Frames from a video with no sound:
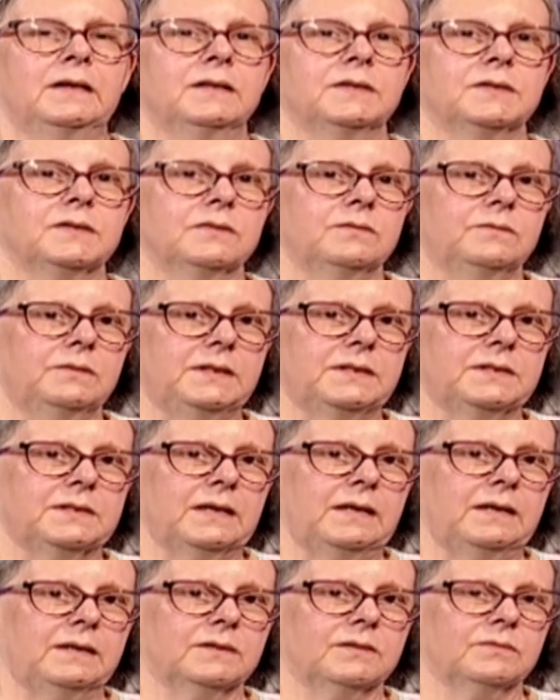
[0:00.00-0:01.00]
So we
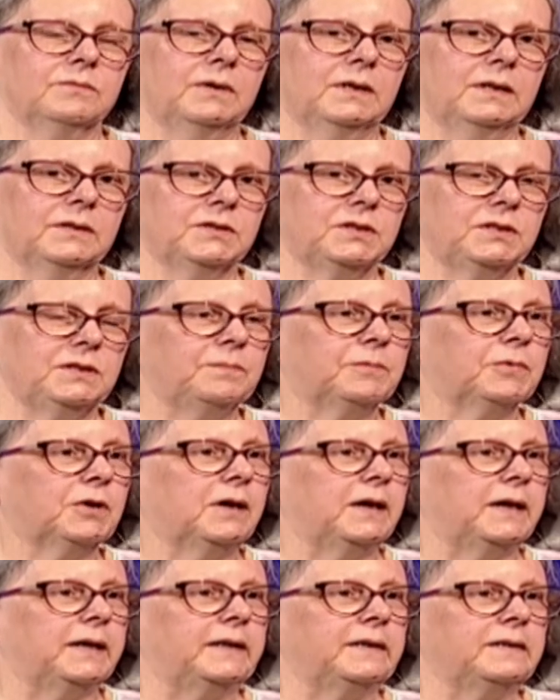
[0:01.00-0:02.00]
sat while she
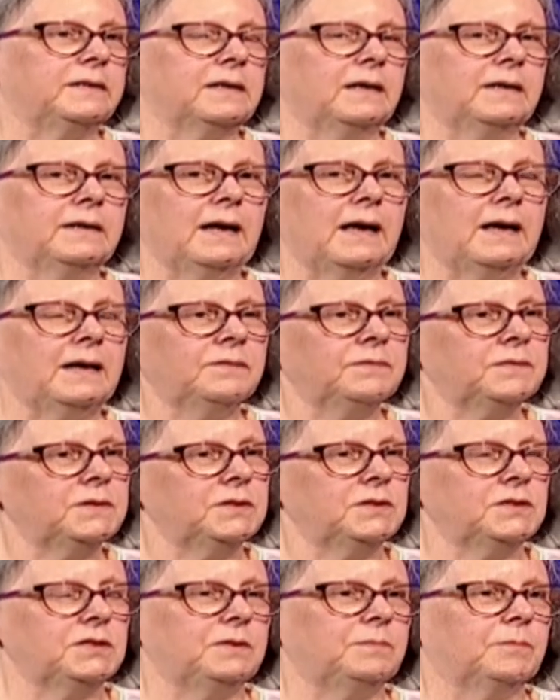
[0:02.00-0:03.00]
prayed, and
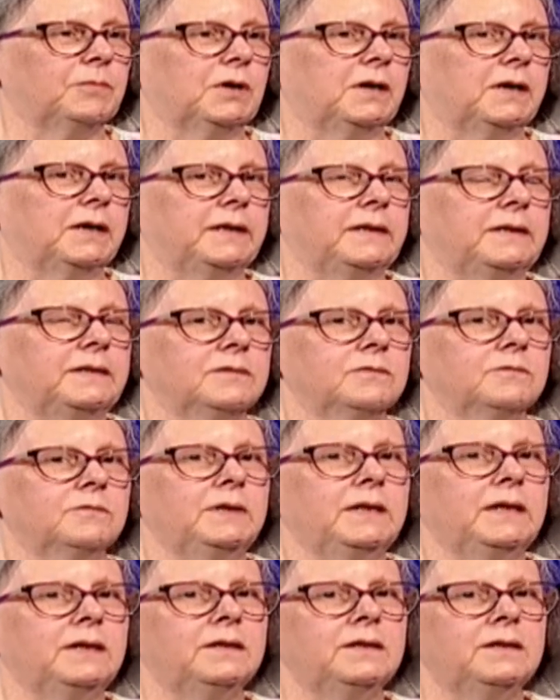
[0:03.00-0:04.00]
after she prayed,
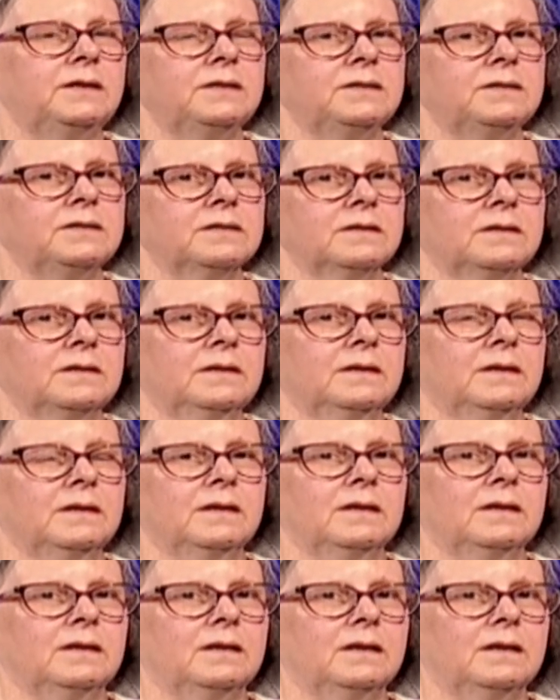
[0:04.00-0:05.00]
we heard
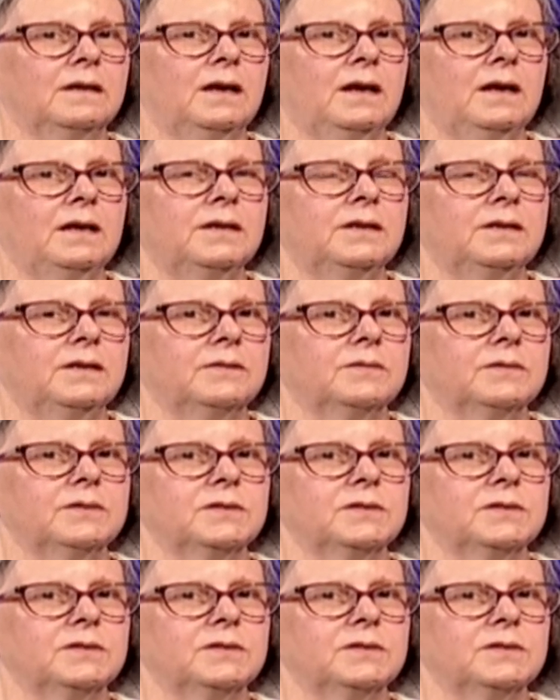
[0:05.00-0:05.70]
her